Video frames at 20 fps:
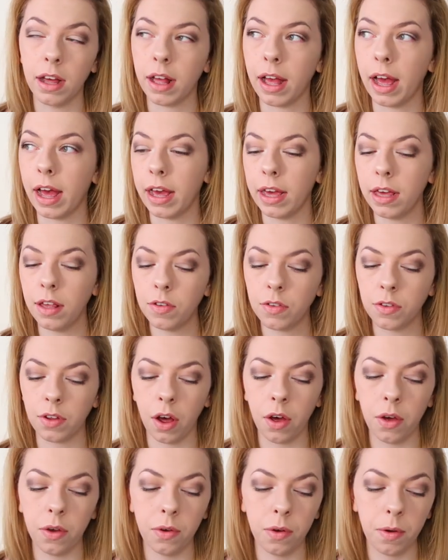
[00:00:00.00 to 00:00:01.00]
Okay,
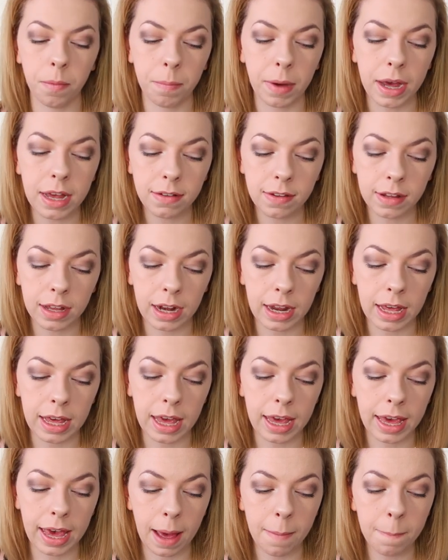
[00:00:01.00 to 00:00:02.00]
so basically,
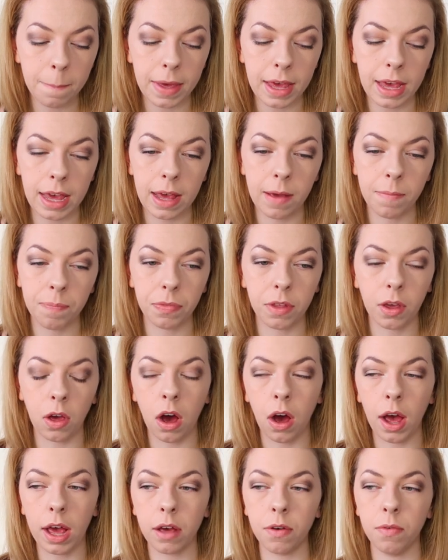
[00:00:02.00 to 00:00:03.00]
it can be
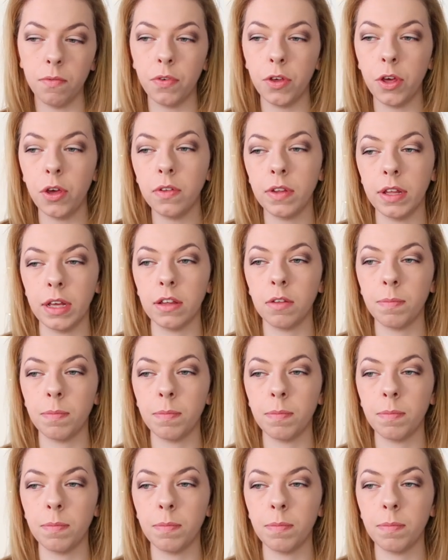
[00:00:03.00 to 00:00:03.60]
quite confusing,